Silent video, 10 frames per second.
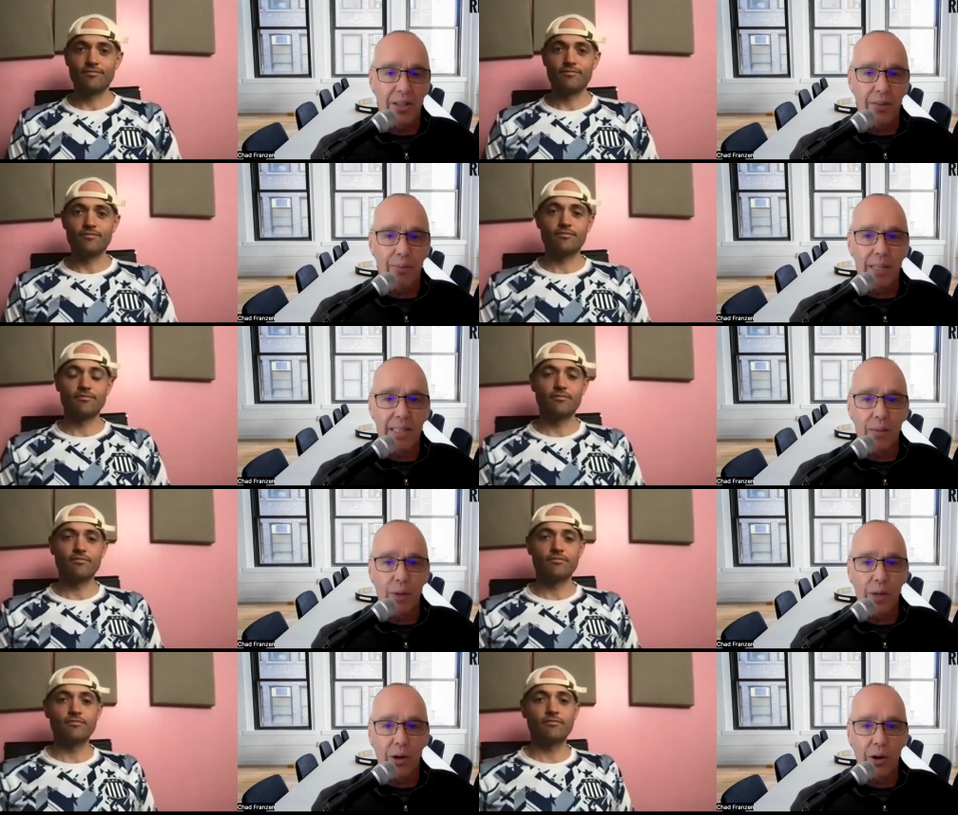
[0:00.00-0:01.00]
Speaker 1: and based on what
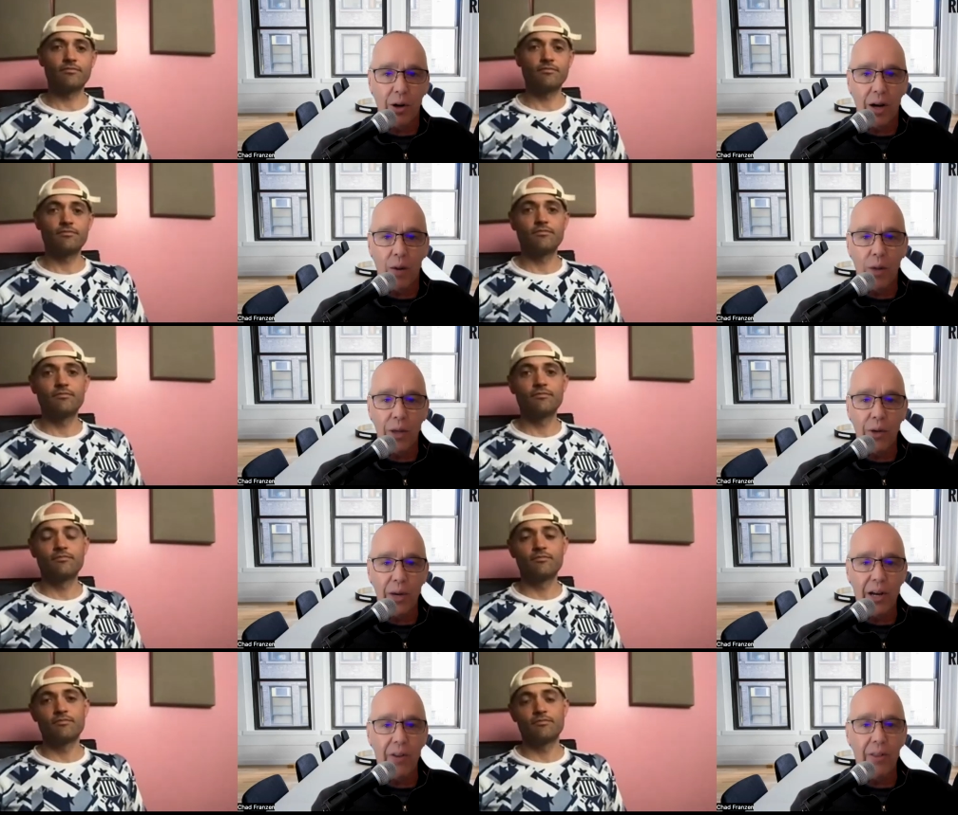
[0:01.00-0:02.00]
you're uh, what you
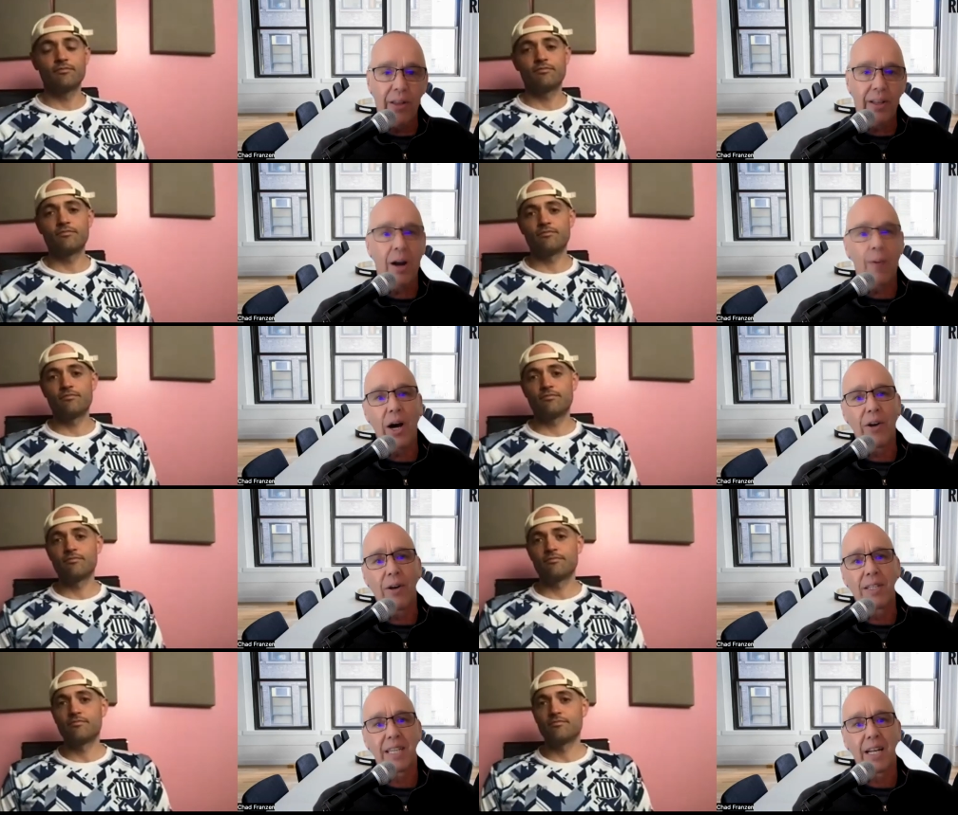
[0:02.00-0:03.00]
hear, that
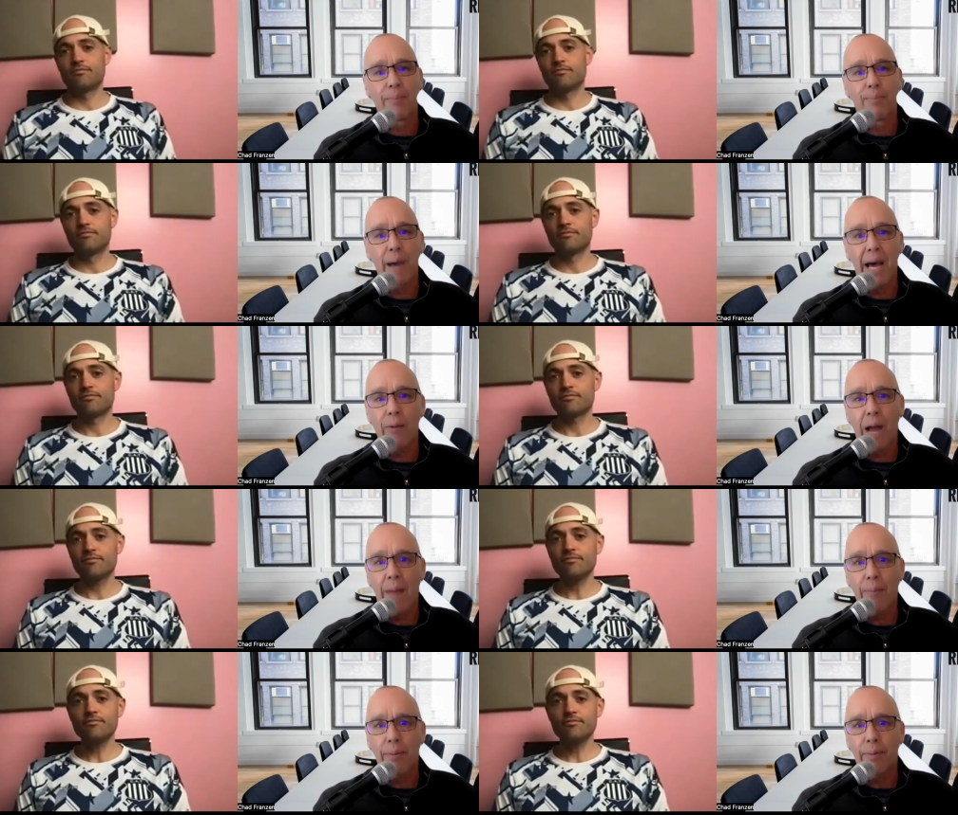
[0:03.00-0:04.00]
carbohydrates get a bad
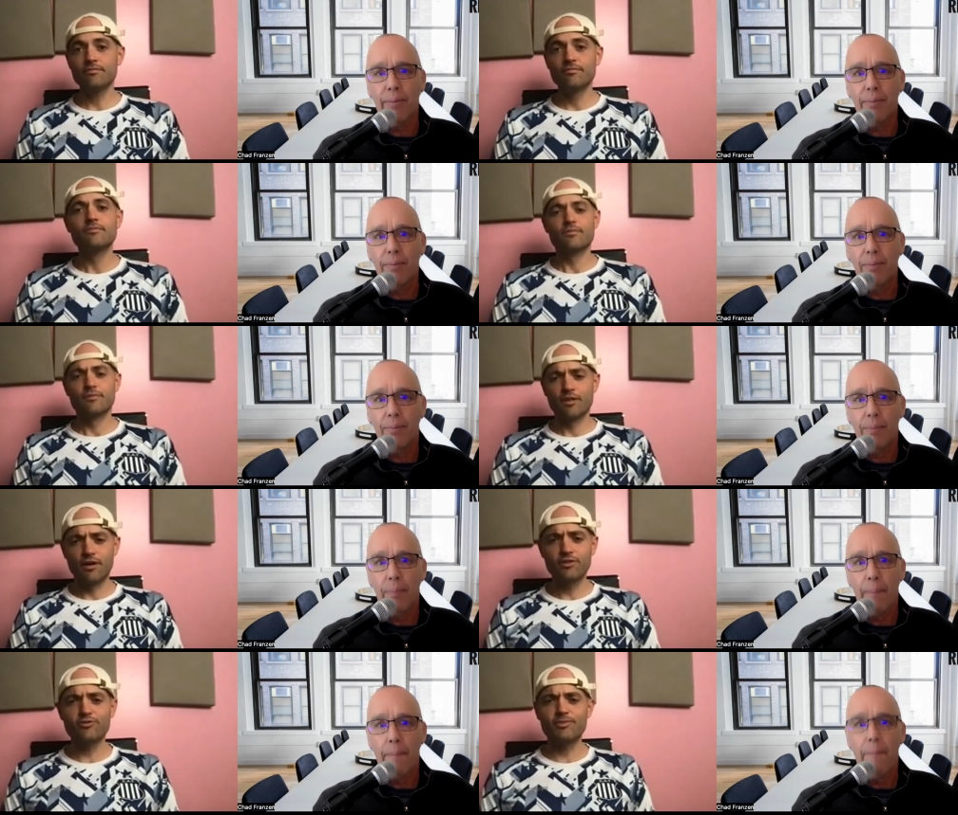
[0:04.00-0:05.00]
rap?
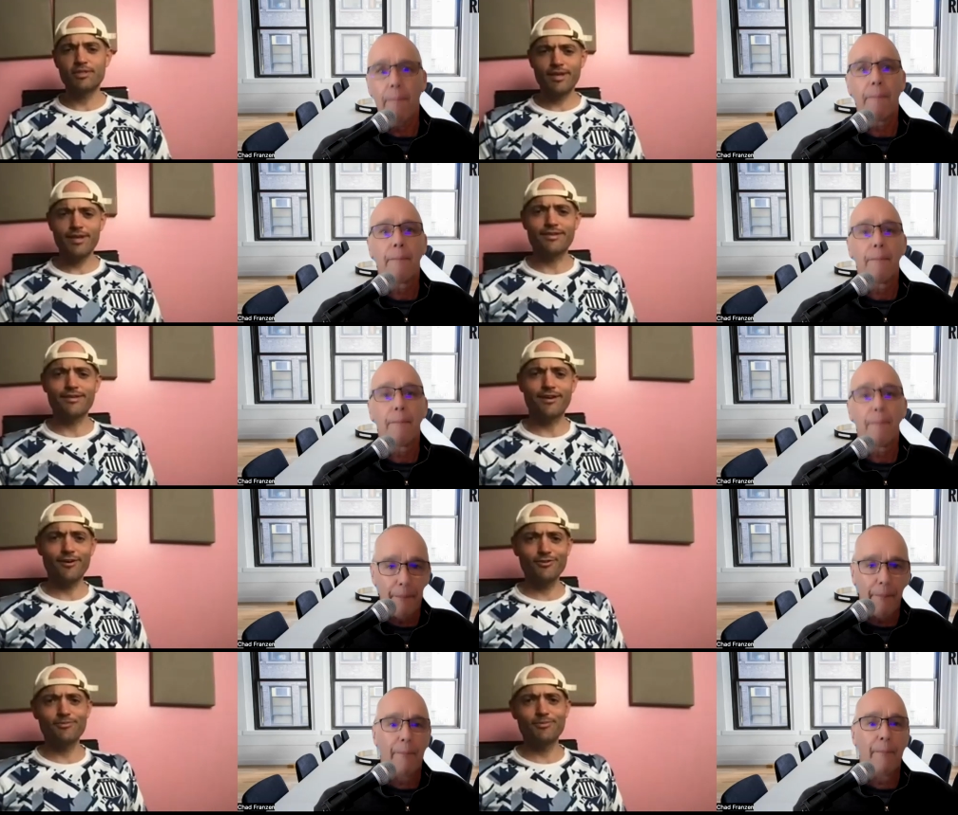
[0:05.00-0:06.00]
Speaker 2: Hundred percent,
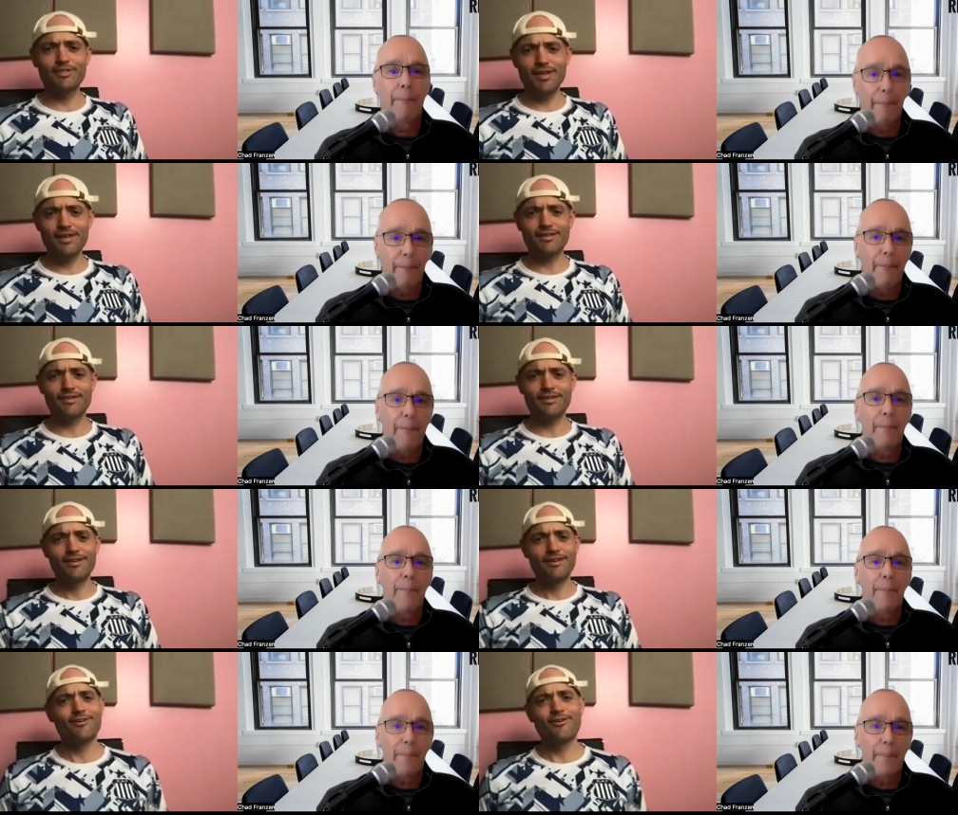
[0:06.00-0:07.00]
hundred percent.
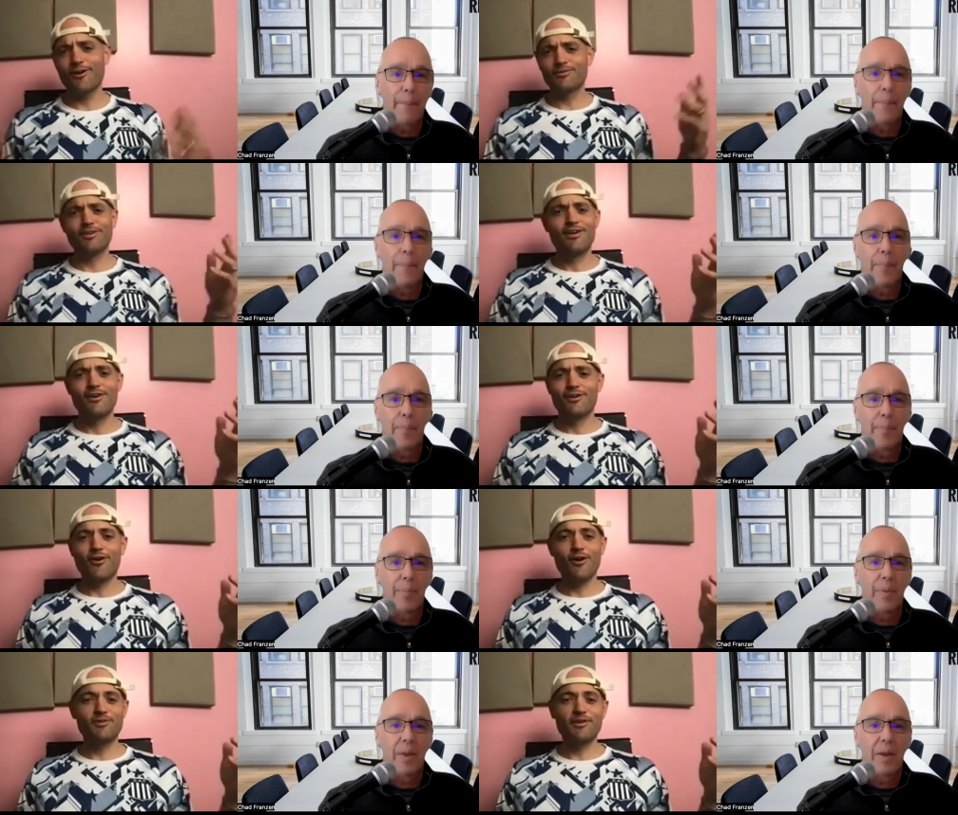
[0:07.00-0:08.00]
Carbs,
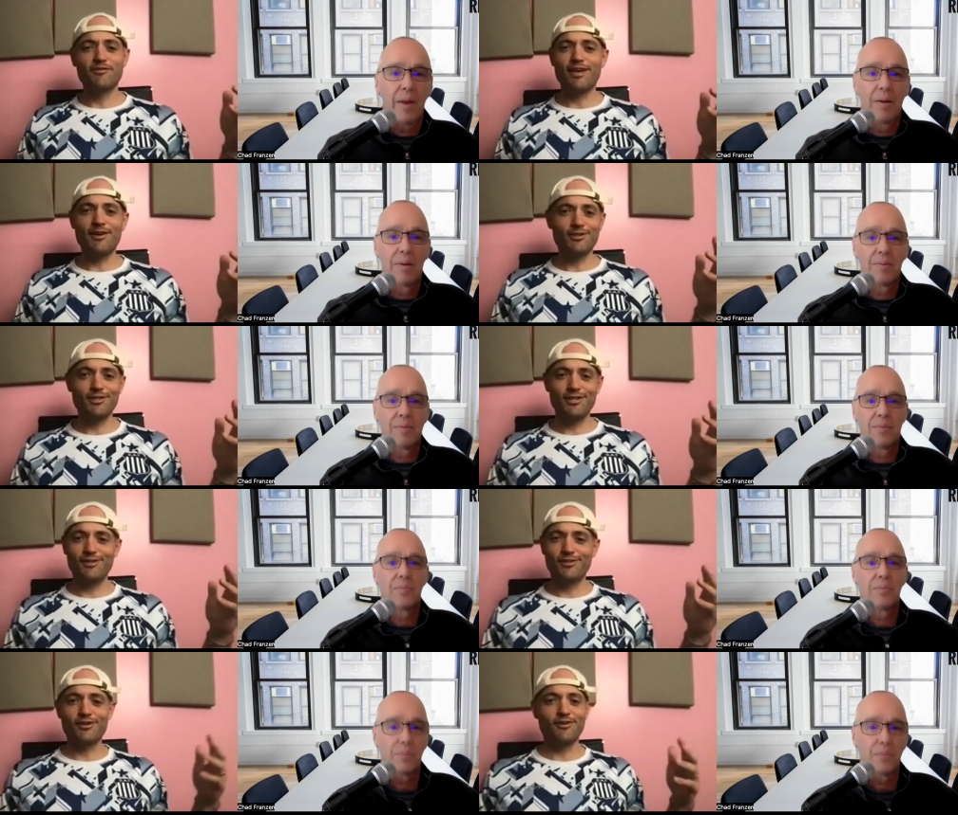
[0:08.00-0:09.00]
carbs give us energy.
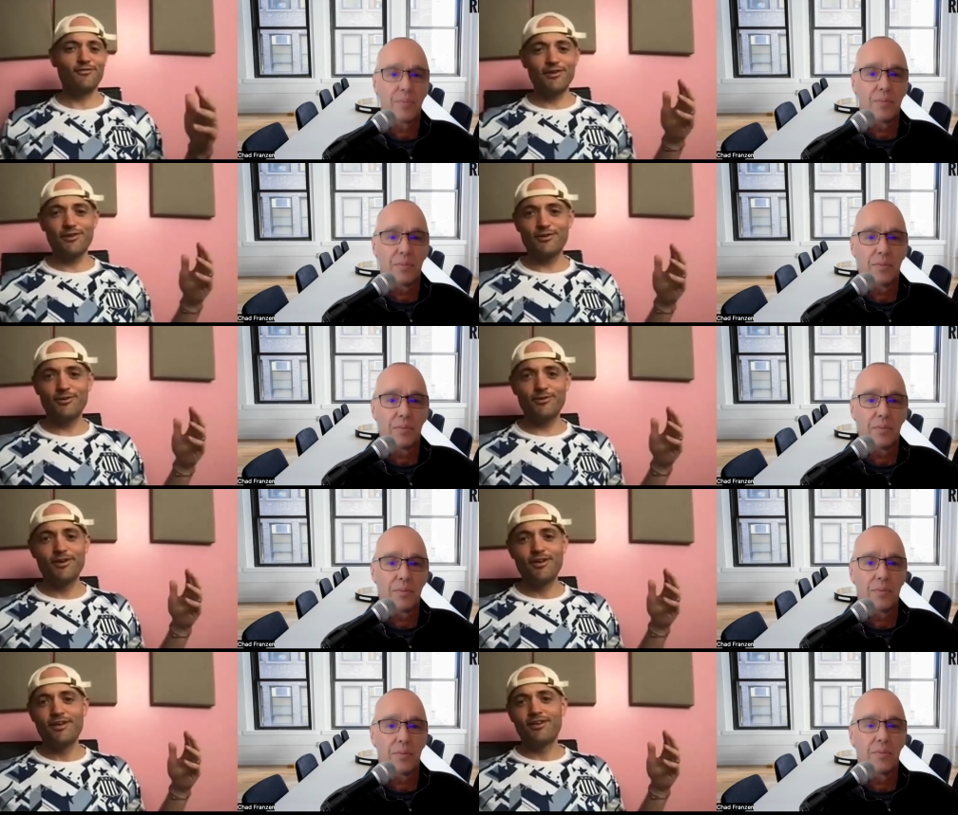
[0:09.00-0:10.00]
They're good for you.
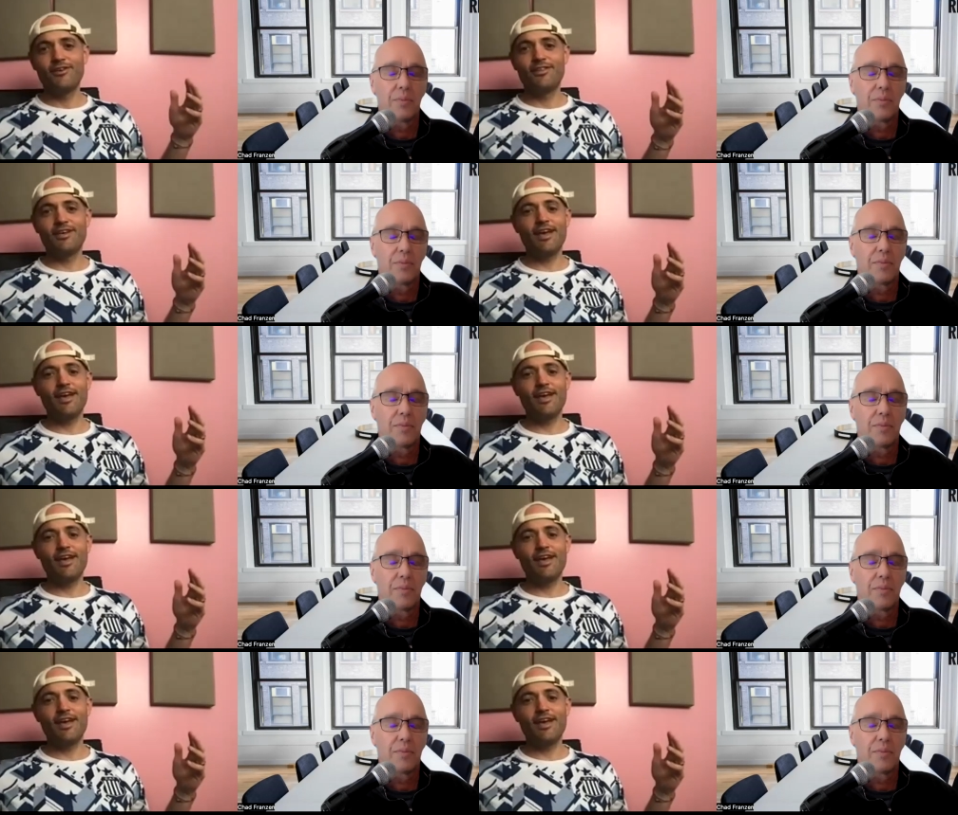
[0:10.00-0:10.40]
The